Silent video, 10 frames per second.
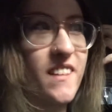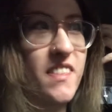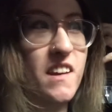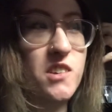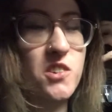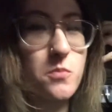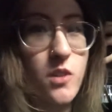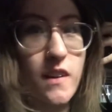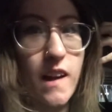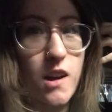They do
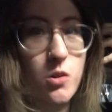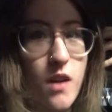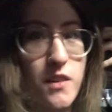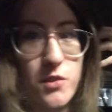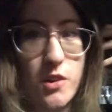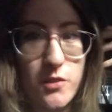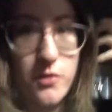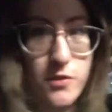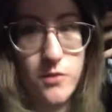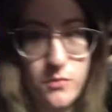block out quite a lot of
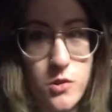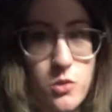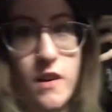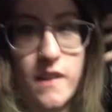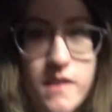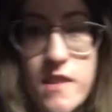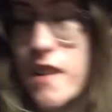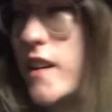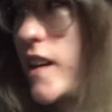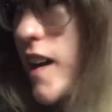noise.
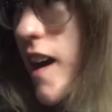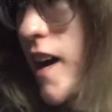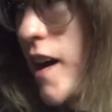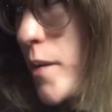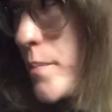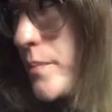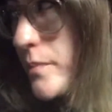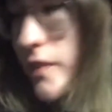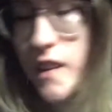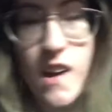Um,
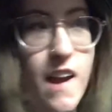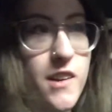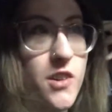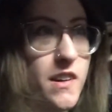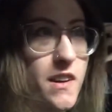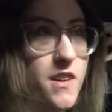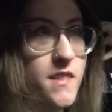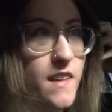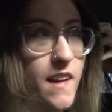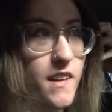I got here at
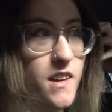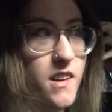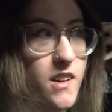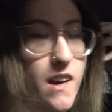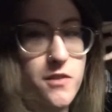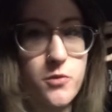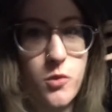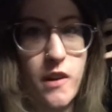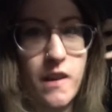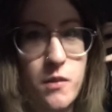like
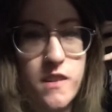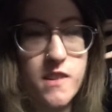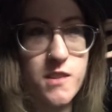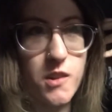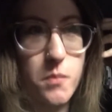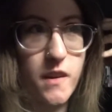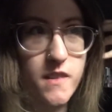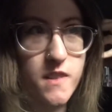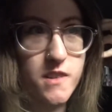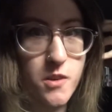9.40, which is good because
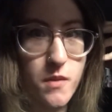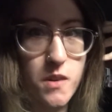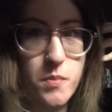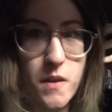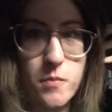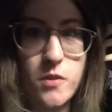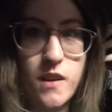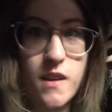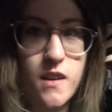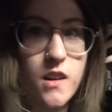there's not many people
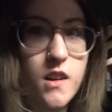here.